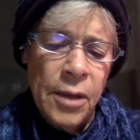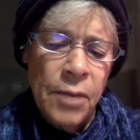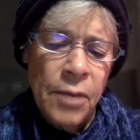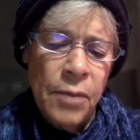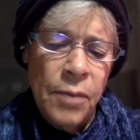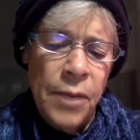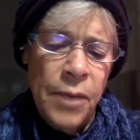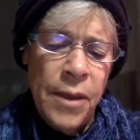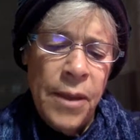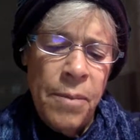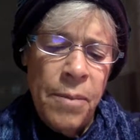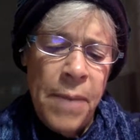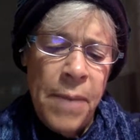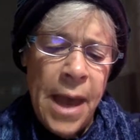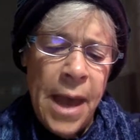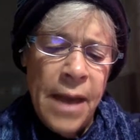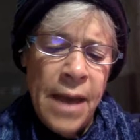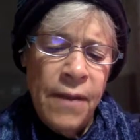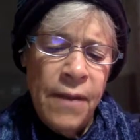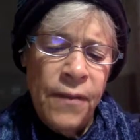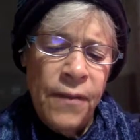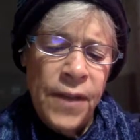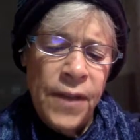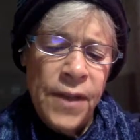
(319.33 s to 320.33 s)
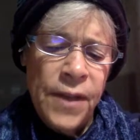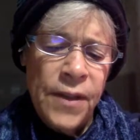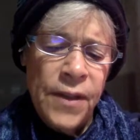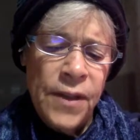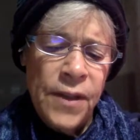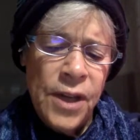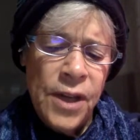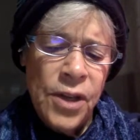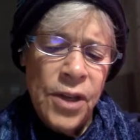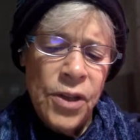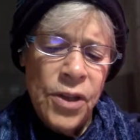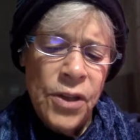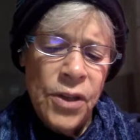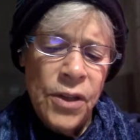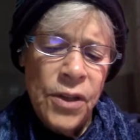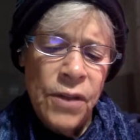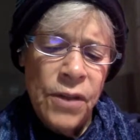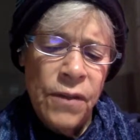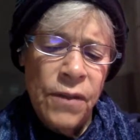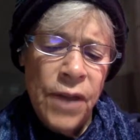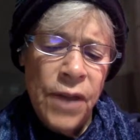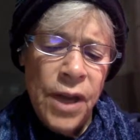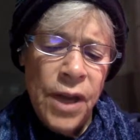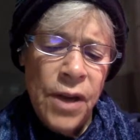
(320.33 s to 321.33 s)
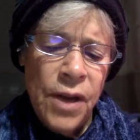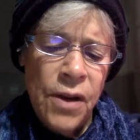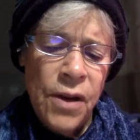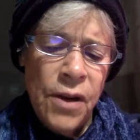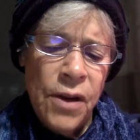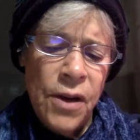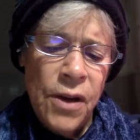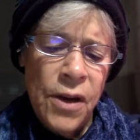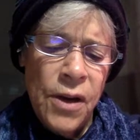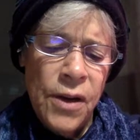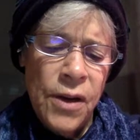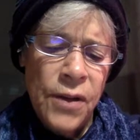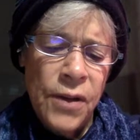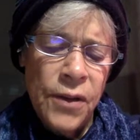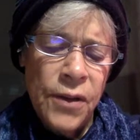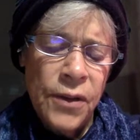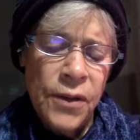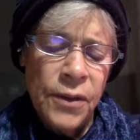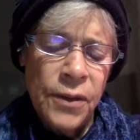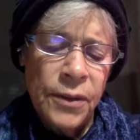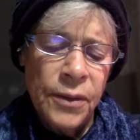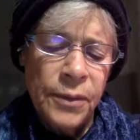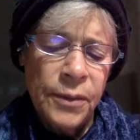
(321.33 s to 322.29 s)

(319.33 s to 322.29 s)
by the manifestations of thy cause,